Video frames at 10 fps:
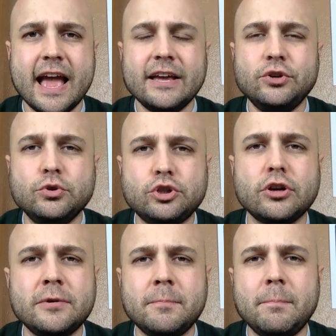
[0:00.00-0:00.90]
You
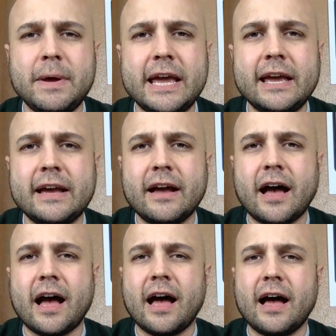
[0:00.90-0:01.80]
shouldn't be,
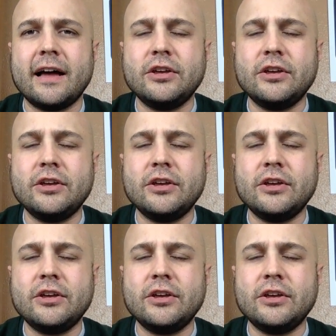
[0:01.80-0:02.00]
uh,